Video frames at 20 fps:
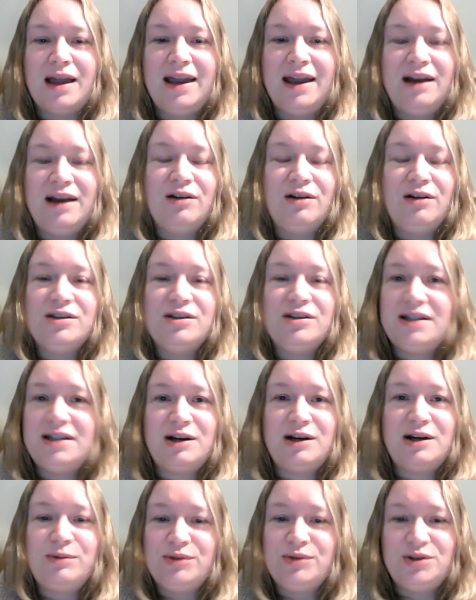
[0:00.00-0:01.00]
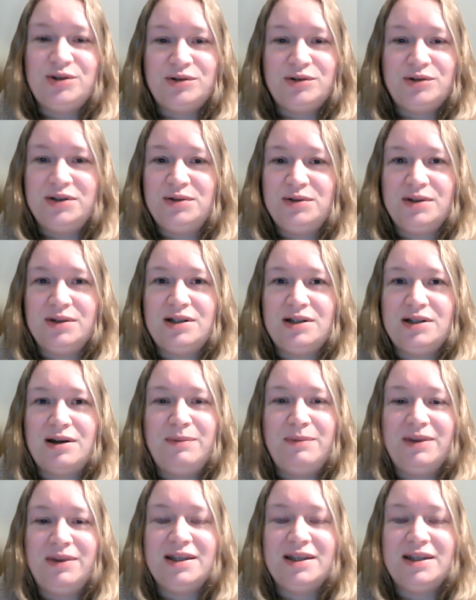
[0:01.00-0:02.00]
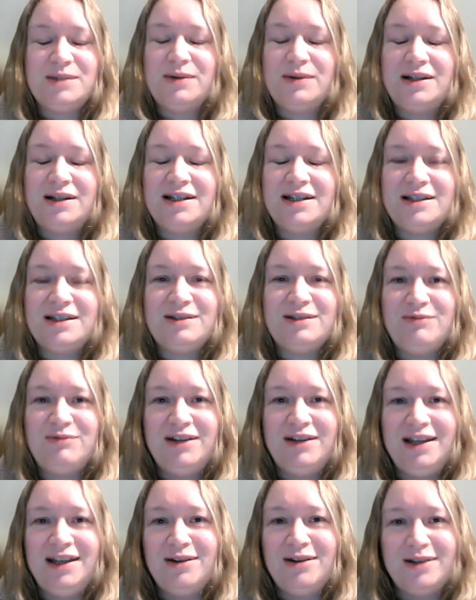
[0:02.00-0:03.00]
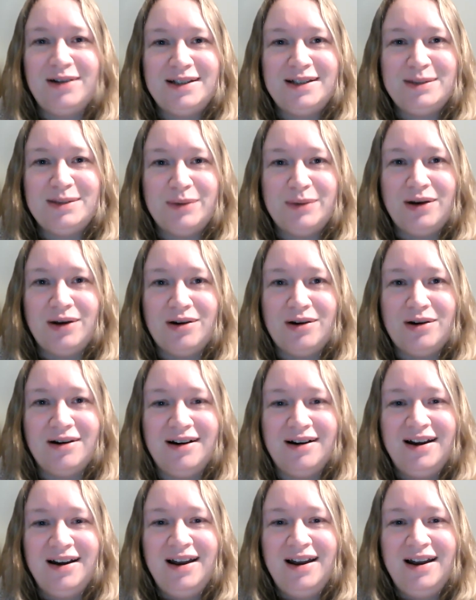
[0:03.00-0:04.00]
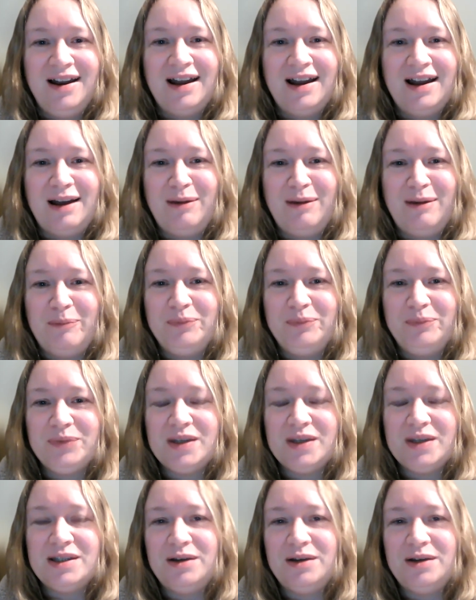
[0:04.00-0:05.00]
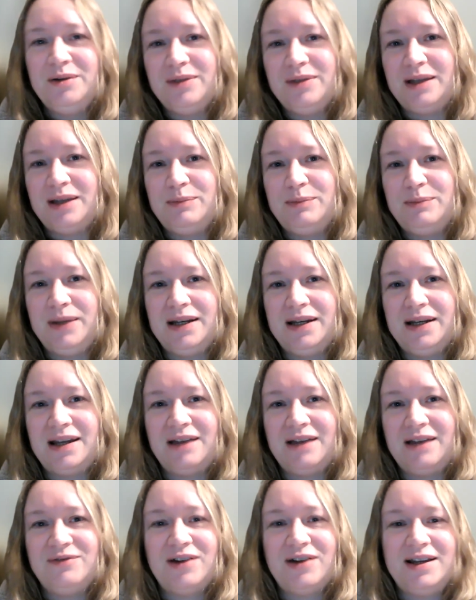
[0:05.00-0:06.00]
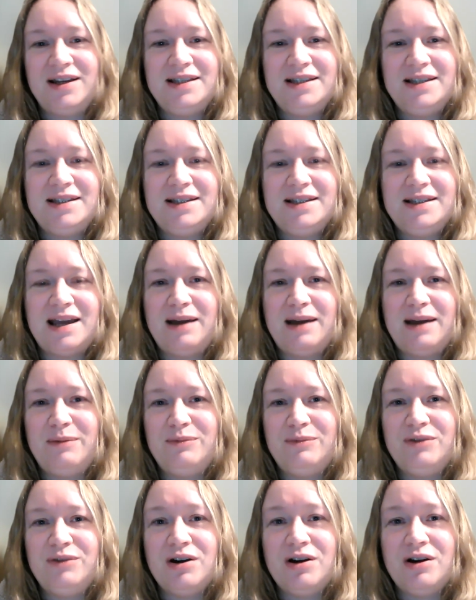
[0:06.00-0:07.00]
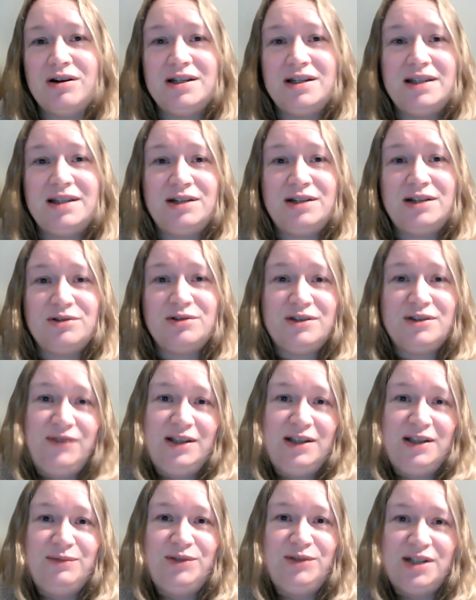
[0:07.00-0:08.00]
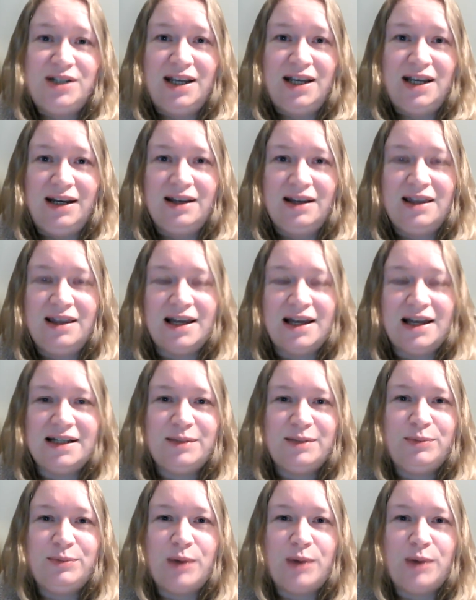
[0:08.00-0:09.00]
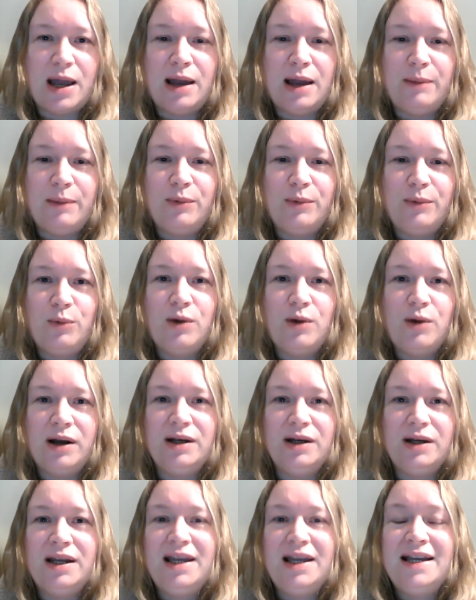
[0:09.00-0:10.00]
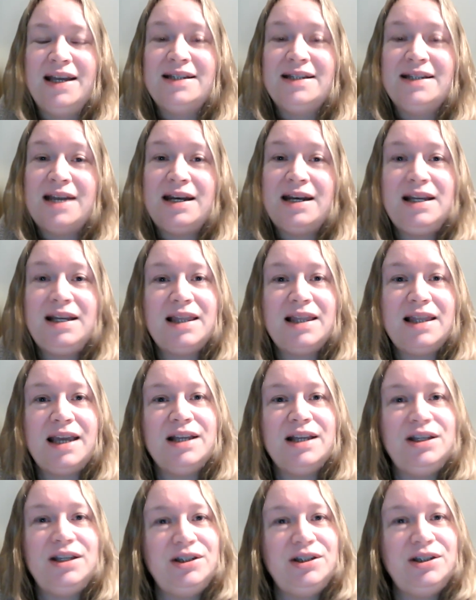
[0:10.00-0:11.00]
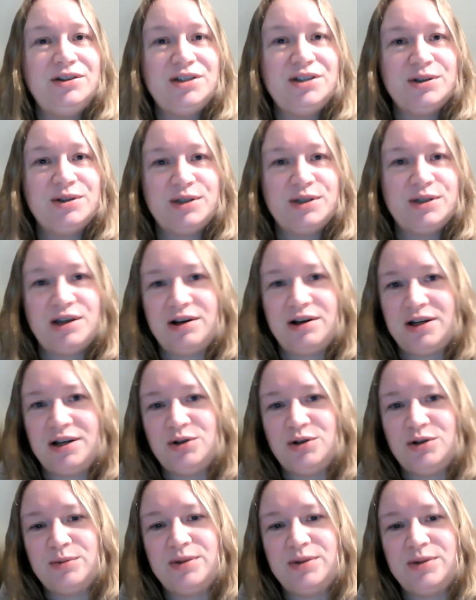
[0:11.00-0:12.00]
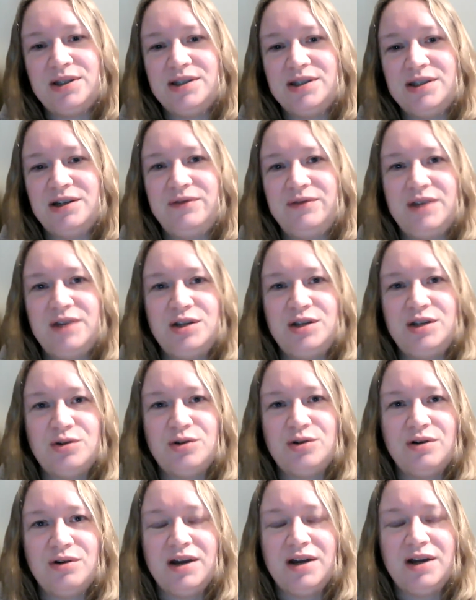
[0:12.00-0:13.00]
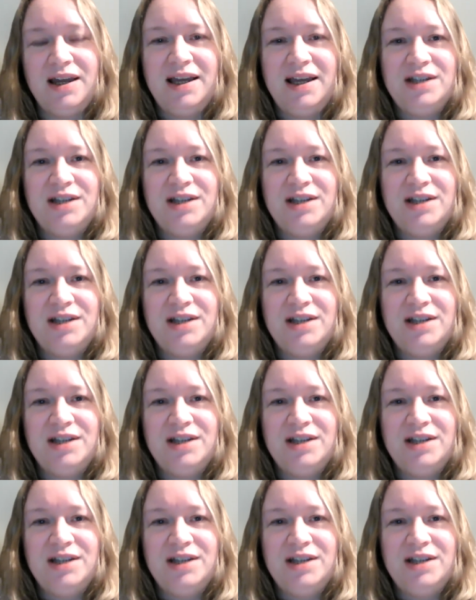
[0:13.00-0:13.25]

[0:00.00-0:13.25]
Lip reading: hear lots of terrible stories all the time, but this one just really got into my heart. So they'd been advised regarding their dog's feeding routine that one technique they can use to assert their dominance over their dog,